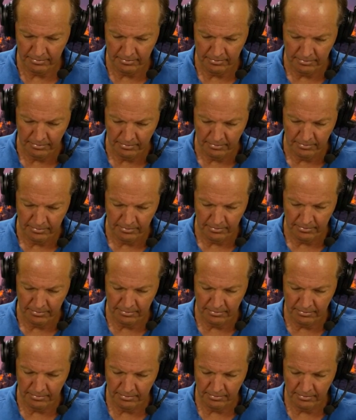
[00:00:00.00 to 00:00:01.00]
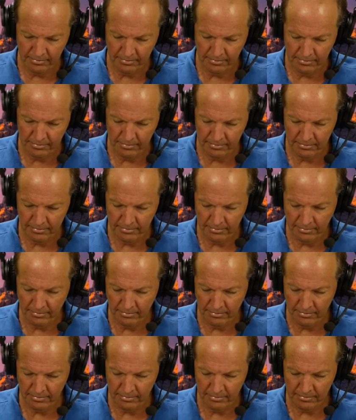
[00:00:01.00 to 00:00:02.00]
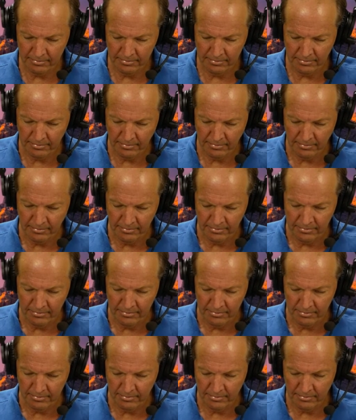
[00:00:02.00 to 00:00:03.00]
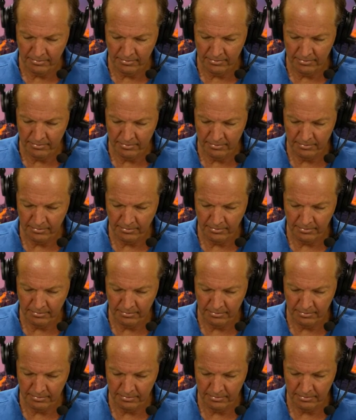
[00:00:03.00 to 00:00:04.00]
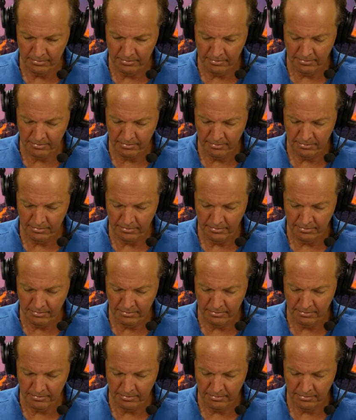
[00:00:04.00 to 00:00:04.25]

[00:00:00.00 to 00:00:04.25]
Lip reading: No words are spoken by the person on screen.